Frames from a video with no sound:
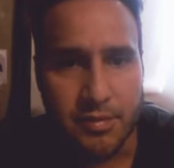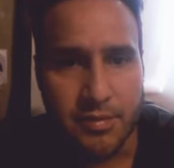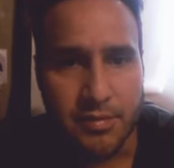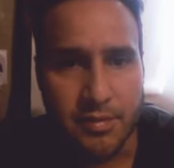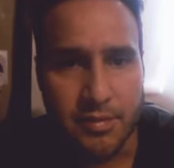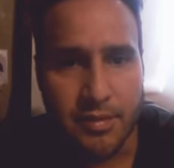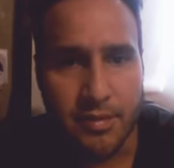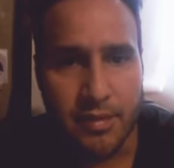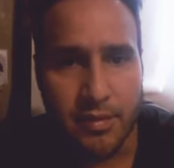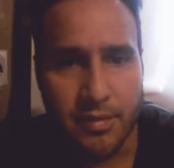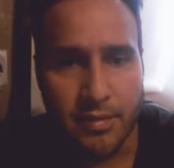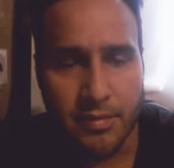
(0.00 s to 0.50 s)

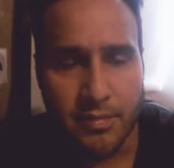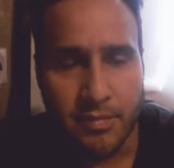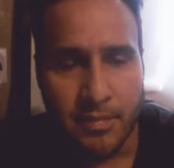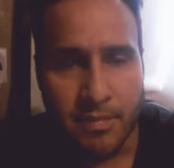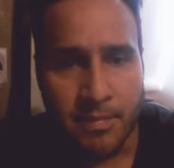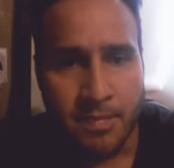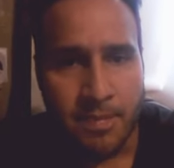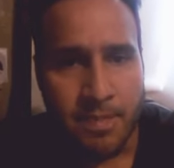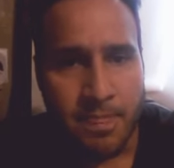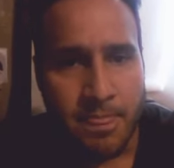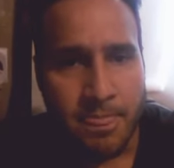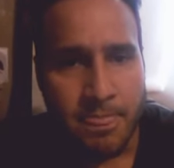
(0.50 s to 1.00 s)
So
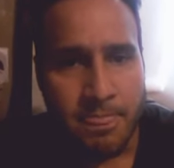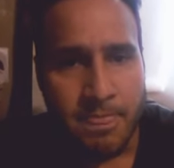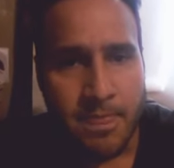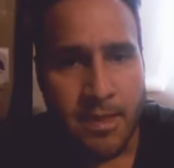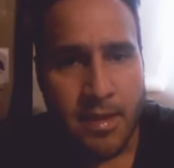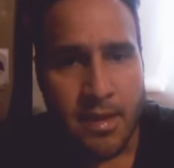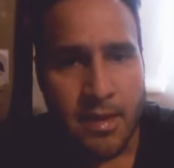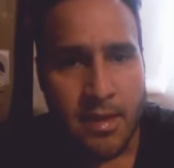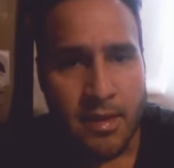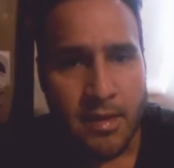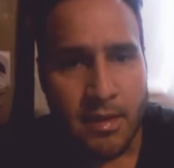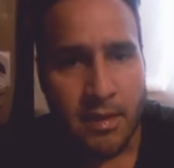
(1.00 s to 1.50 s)

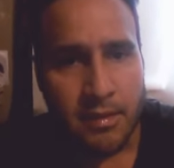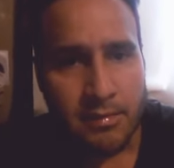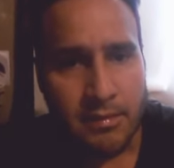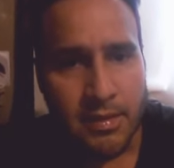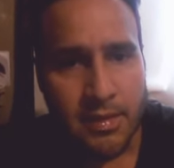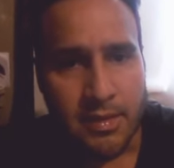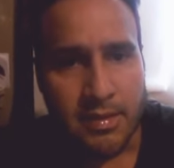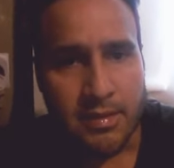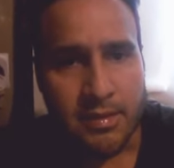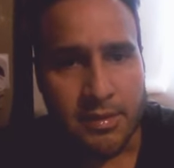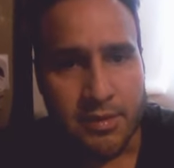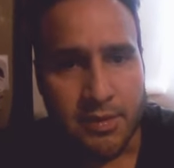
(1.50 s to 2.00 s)
I'm
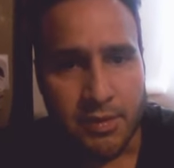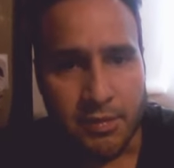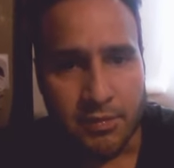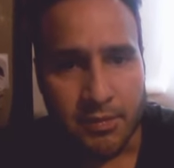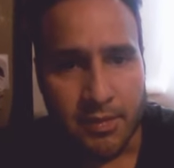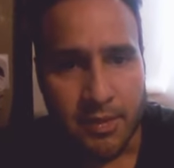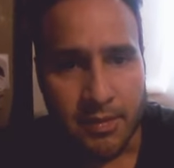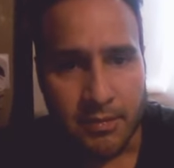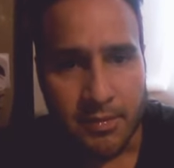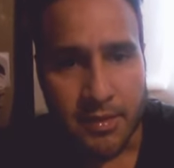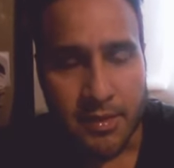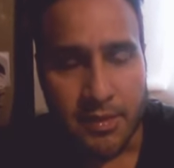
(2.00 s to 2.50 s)
not sure
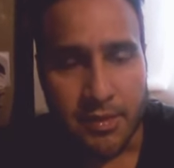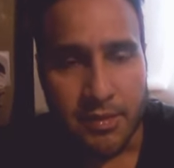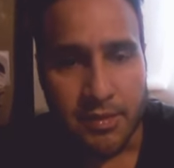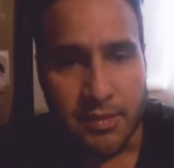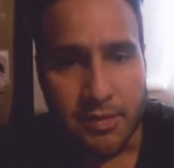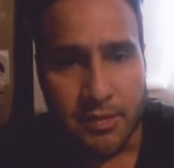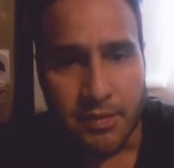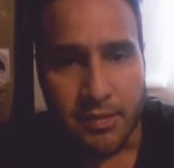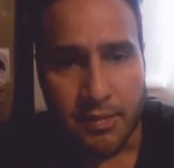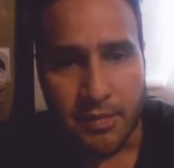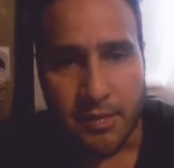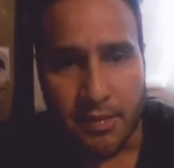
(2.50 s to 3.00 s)
what I'm gonna
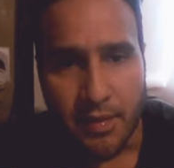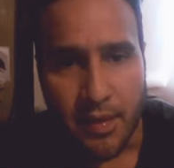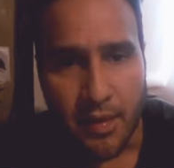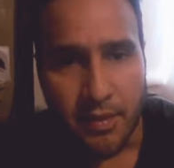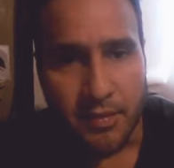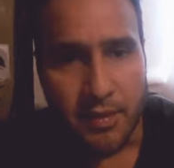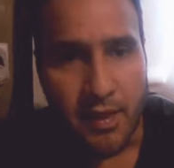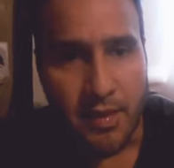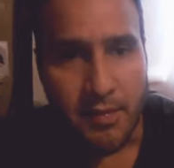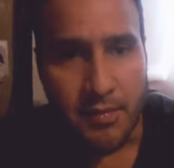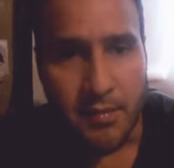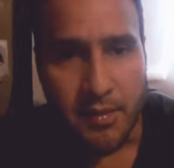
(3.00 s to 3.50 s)
do. I'll
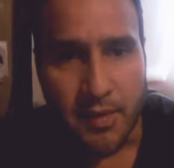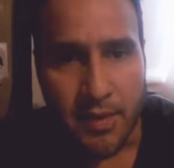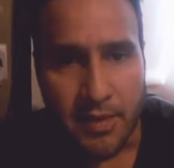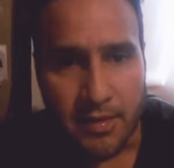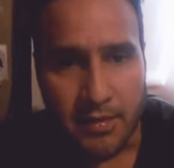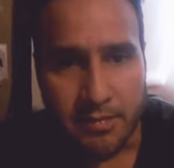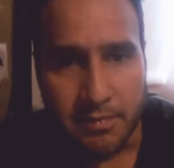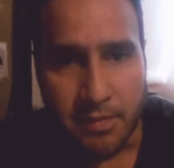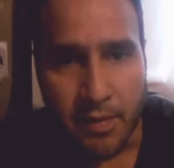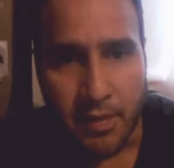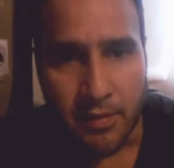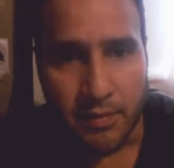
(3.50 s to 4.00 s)
keep you guys
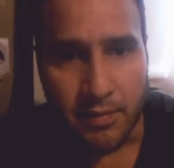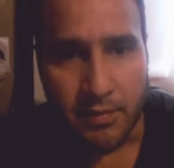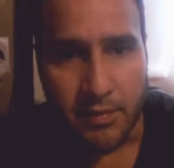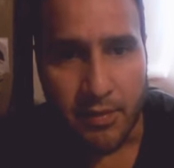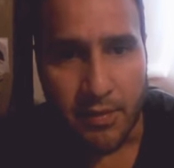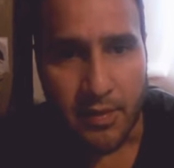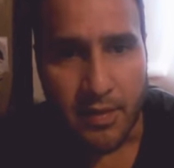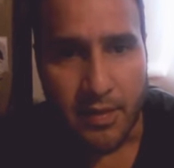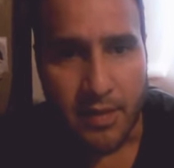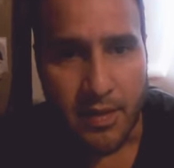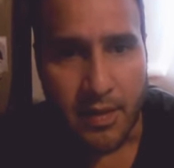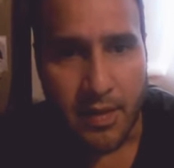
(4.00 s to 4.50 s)

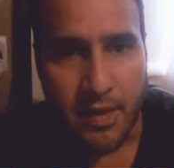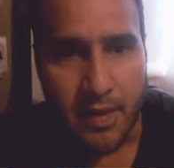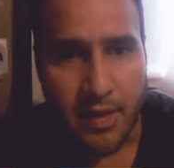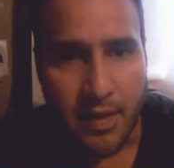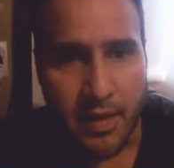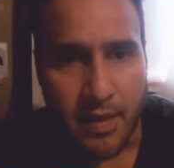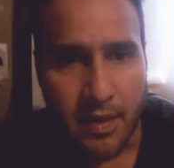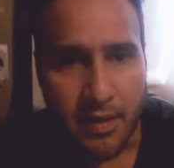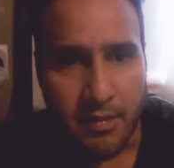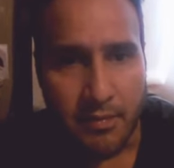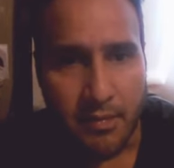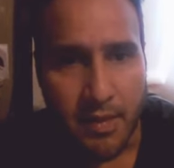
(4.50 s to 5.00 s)
posted.
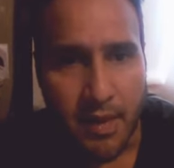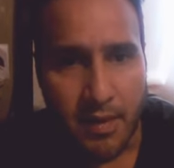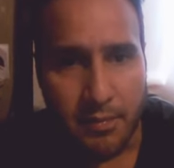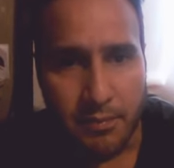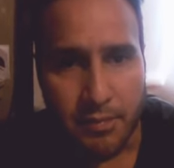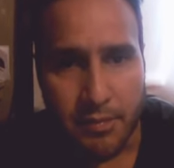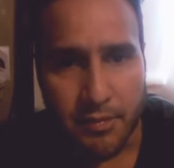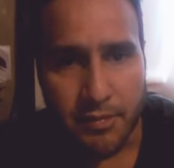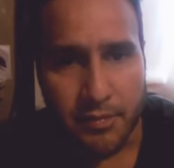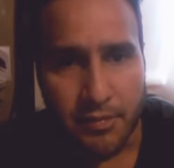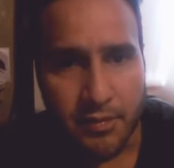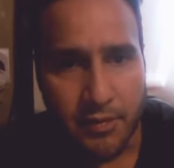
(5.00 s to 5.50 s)
I'll
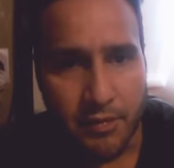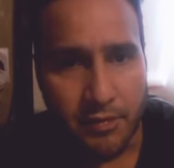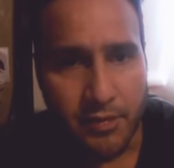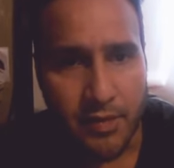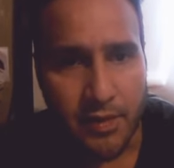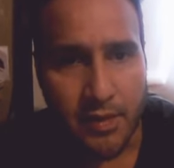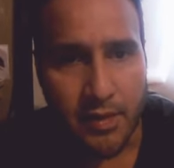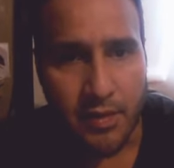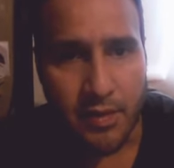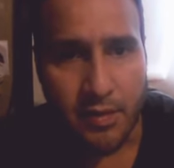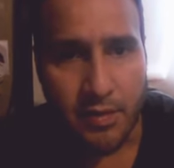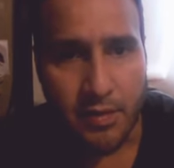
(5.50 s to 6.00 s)
post a
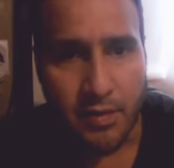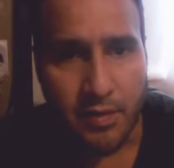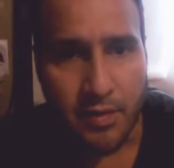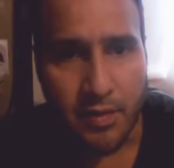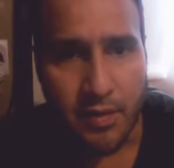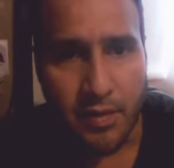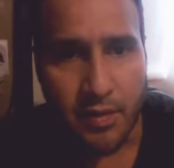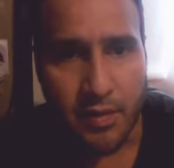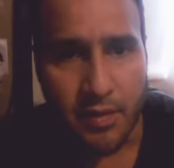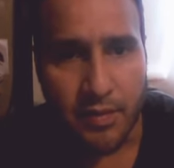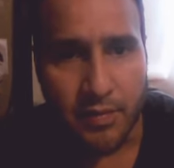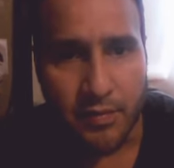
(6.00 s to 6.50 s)
video
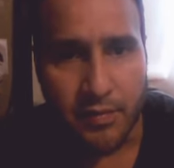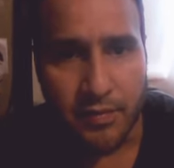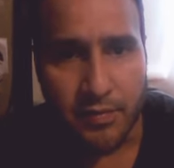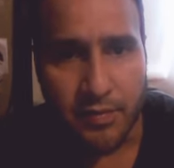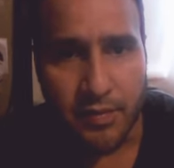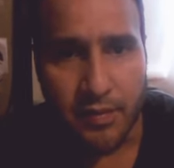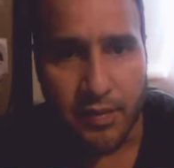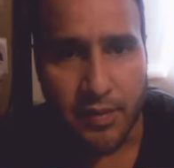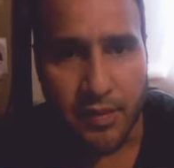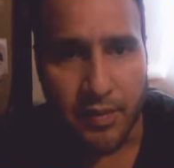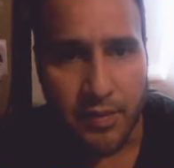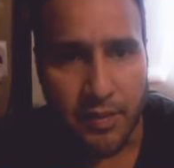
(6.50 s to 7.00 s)
of
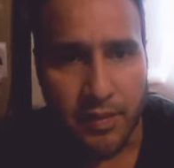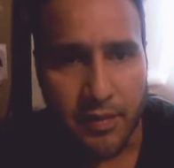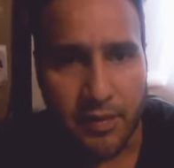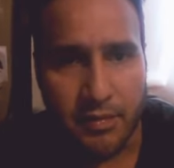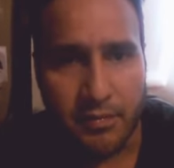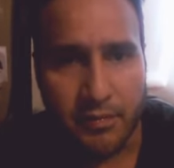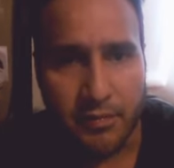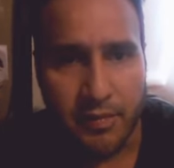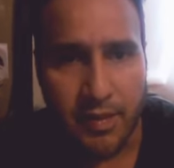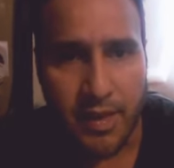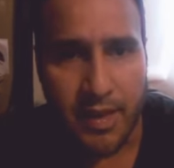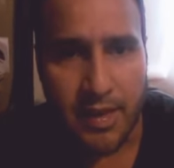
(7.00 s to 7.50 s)
the current
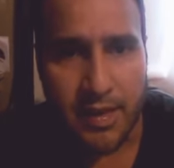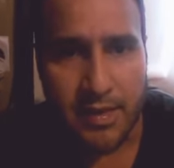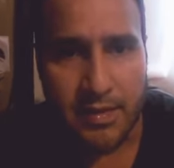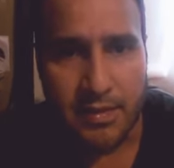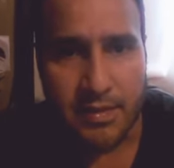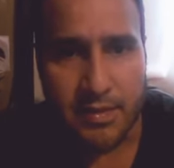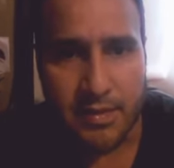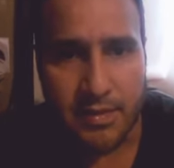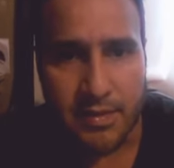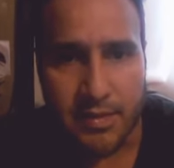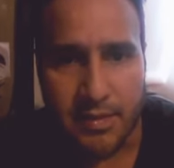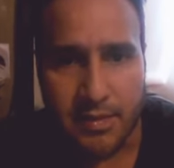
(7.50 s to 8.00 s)

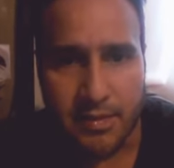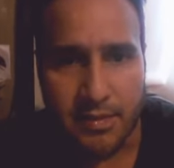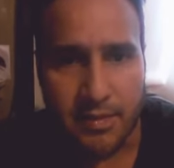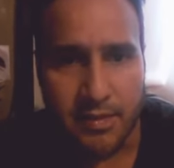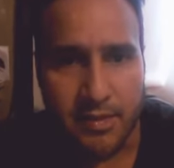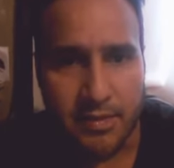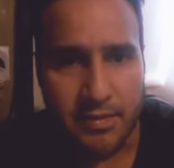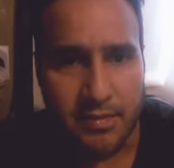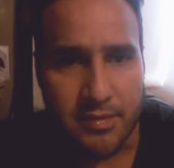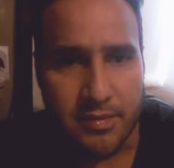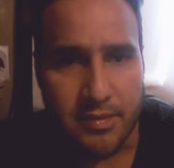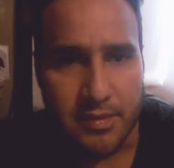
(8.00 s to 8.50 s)
flights
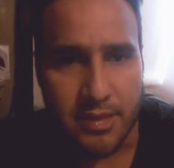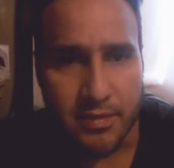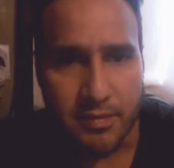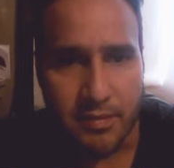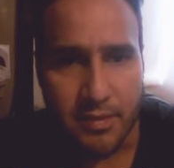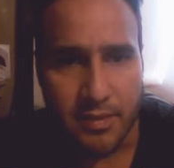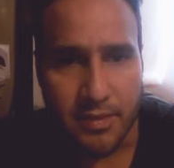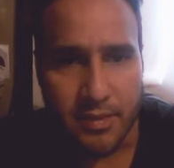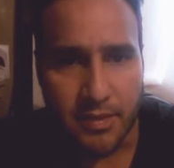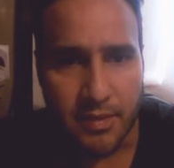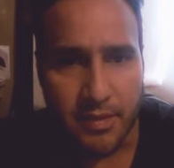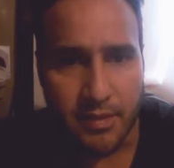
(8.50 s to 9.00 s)
and some
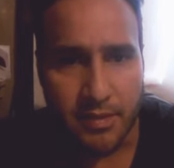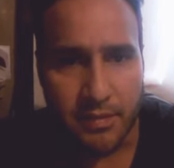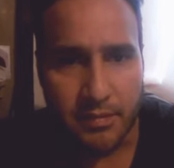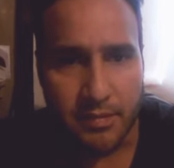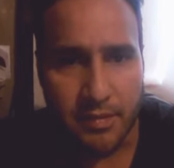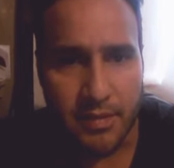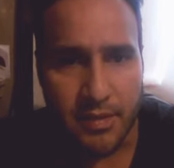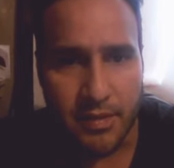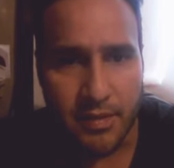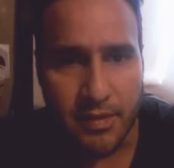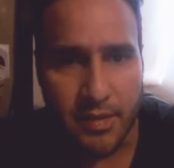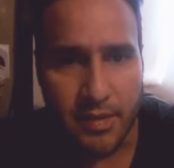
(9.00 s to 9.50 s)
of the little
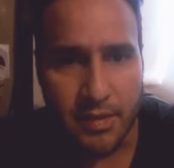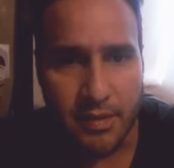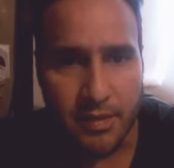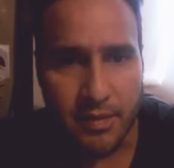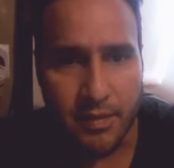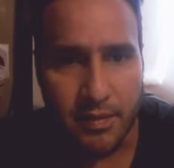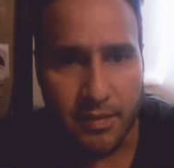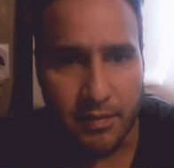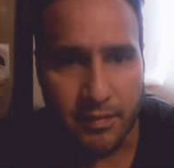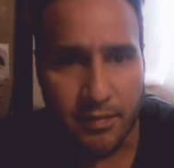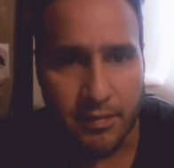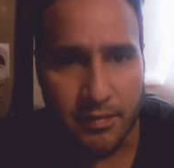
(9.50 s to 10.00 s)
bit
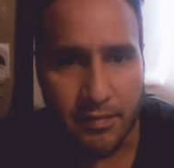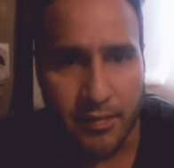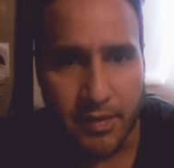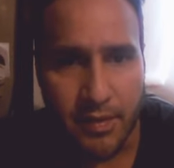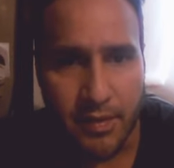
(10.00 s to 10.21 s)
of